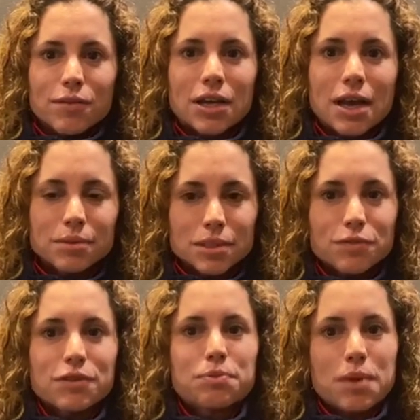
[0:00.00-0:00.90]
of the captains
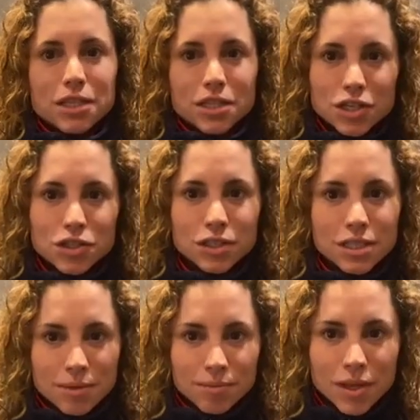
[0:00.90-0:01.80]
of the Spanish national
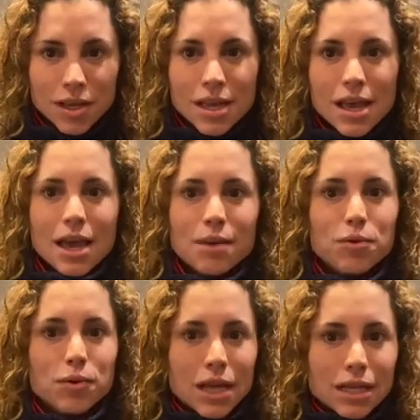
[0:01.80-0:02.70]
team, and
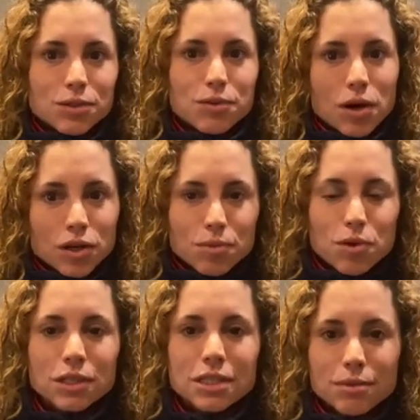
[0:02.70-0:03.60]
we would like to welcome
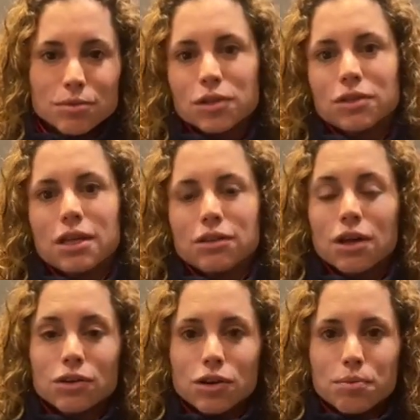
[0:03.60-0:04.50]
all the teams that
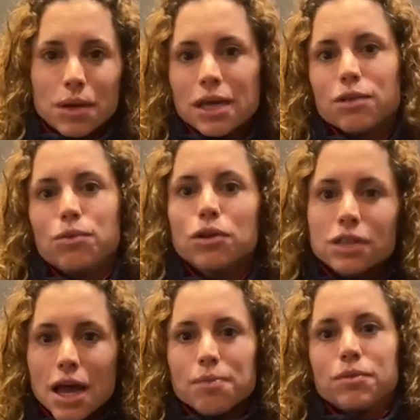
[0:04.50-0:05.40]
are going to play the
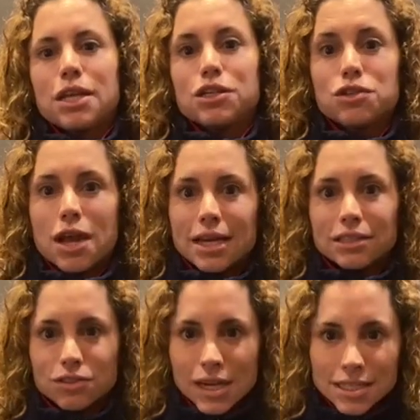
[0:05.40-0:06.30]
World Cup next July
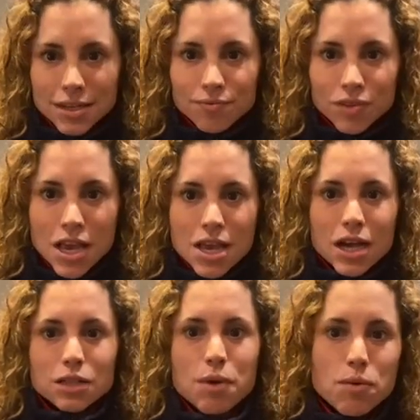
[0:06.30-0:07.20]
in Terrassa.
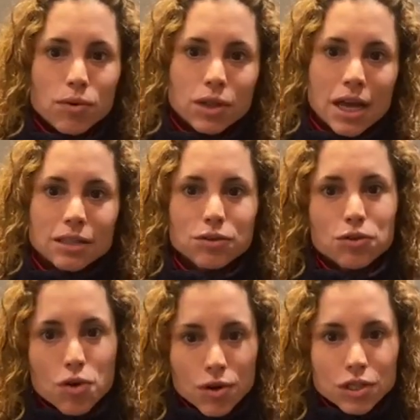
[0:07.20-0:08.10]
As well, we would like to
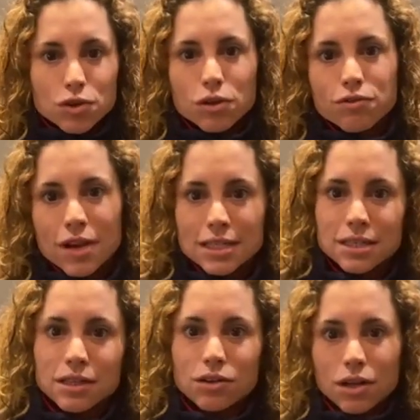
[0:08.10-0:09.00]
encourage all the fans
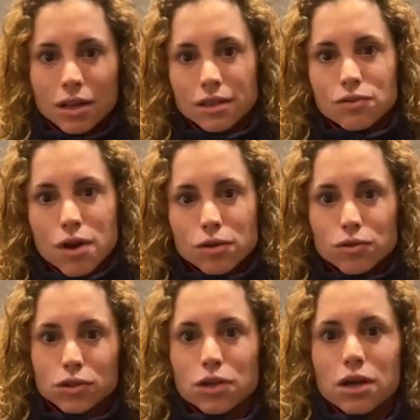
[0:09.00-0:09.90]
and the crowd
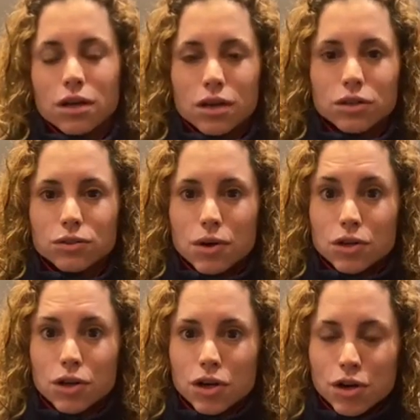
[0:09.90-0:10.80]
who are
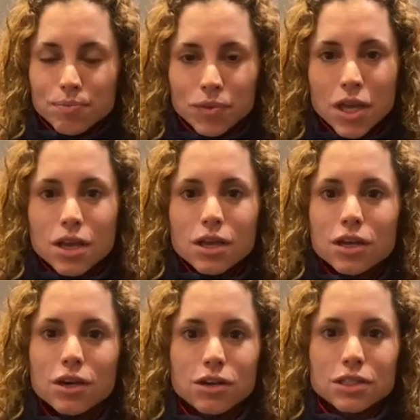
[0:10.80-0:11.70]
going to come,
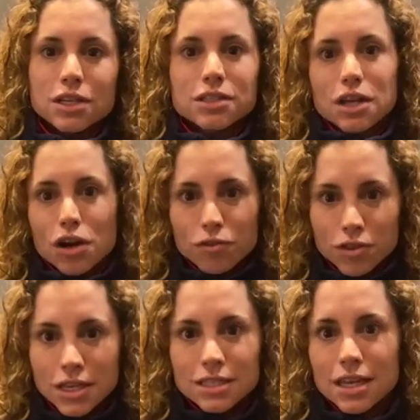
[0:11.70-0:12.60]
because there's a lot of
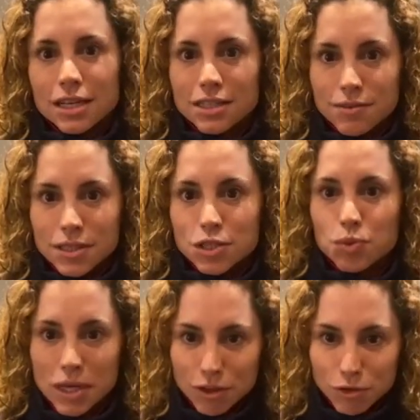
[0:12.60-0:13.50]
things and activities
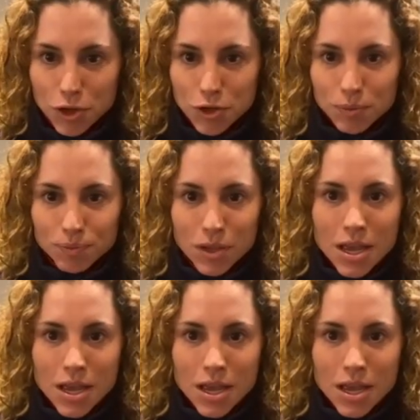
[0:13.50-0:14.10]
waiting for you.